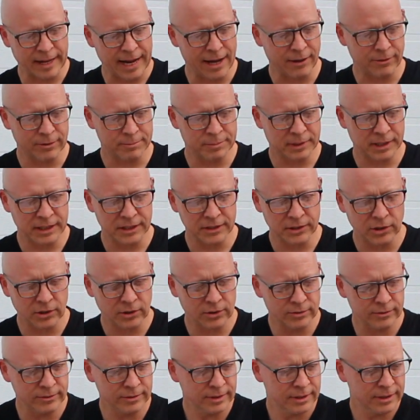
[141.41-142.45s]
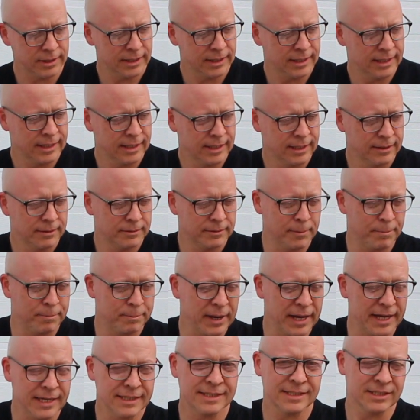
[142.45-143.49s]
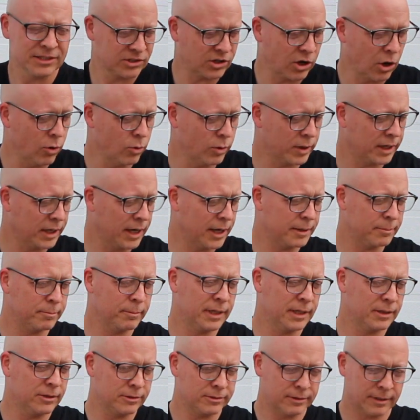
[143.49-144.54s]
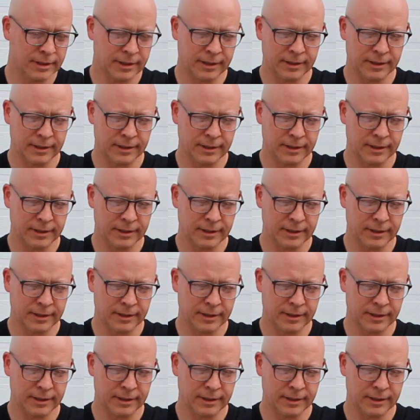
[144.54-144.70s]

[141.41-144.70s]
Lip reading: jalapeno. The base is coconut milk.